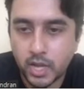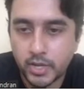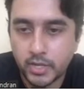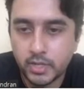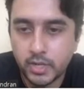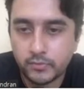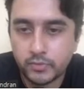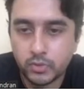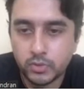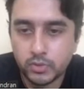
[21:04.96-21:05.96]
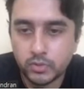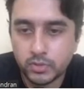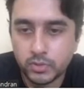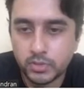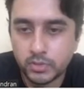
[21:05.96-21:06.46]
higher than left shoulder, so
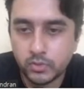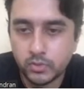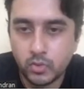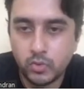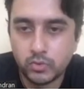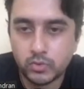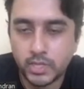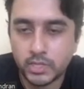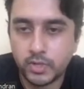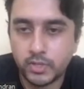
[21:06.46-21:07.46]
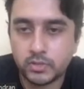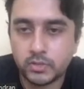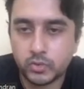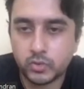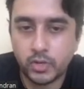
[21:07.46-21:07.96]
this is no, so that's why
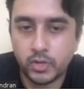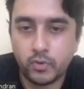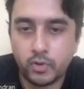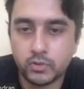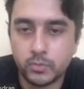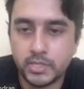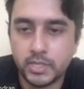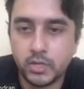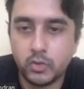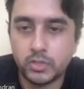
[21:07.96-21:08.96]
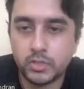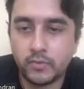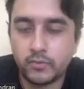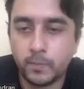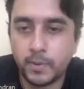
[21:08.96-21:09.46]
it's showing false. So basically you just
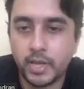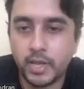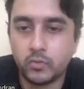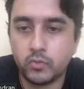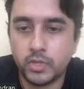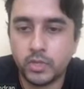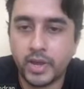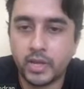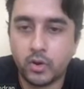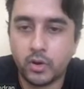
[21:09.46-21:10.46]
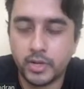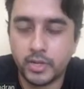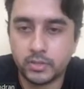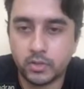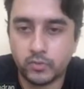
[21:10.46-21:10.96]
have to play around with the y
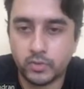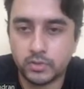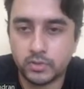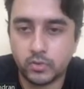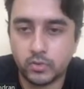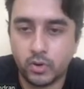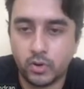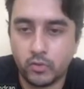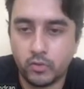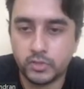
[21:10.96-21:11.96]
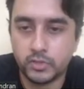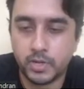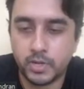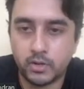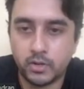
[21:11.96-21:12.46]
coordinates of this
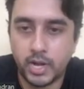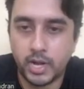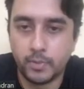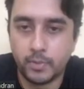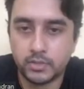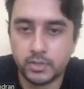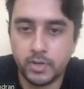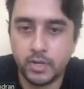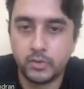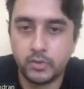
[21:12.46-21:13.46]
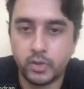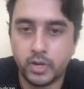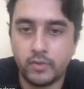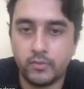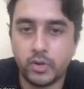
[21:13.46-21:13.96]
particular landmark. Similarly, you can
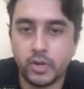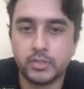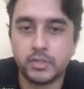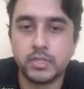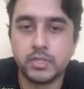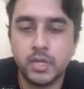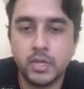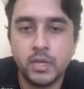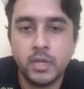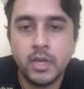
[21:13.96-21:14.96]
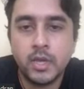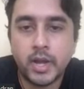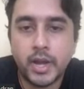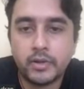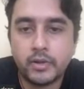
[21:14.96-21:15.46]
have a look at this.
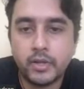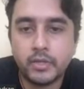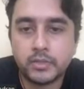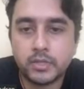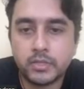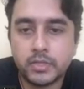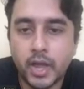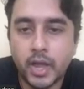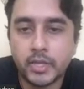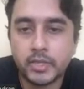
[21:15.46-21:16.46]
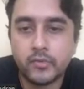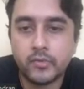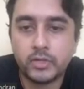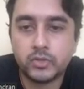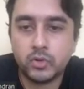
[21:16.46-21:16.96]
Right wrist is higher than
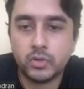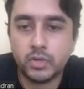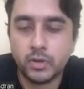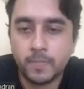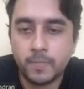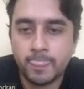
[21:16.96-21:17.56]
right shoulder.